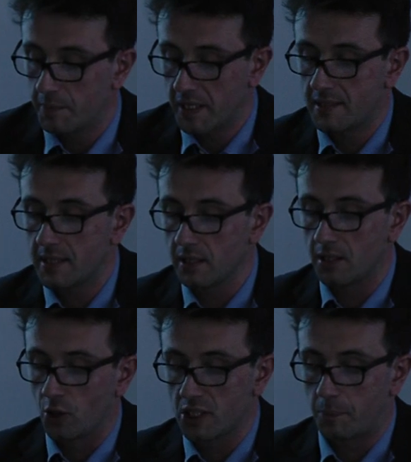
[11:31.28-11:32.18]
BC,
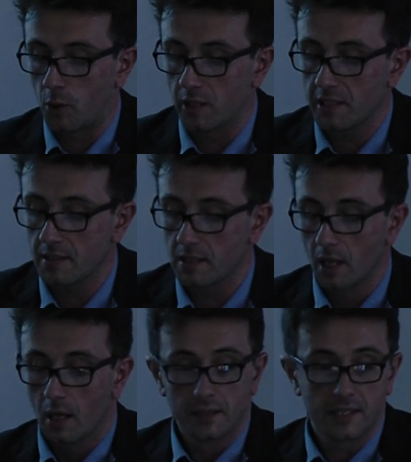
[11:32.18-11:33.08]
Diospolis.
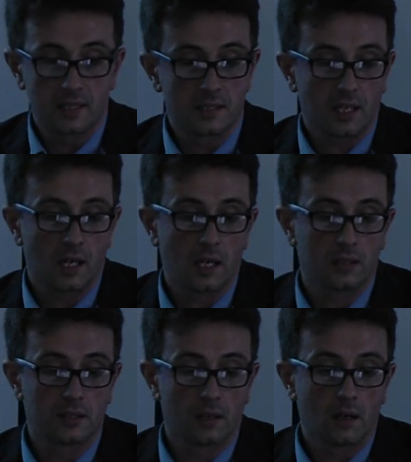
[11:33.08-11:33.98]
This is
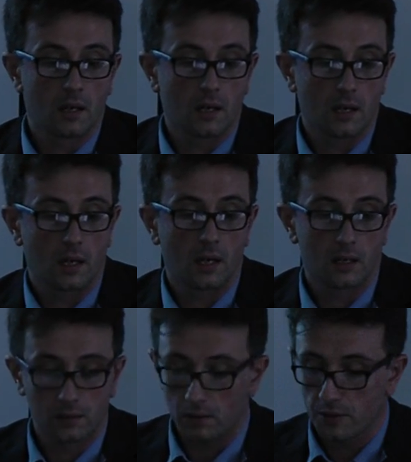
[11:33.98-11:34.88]

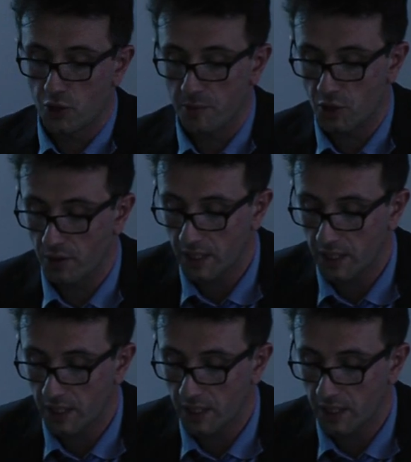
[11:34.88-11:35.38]
Egyptian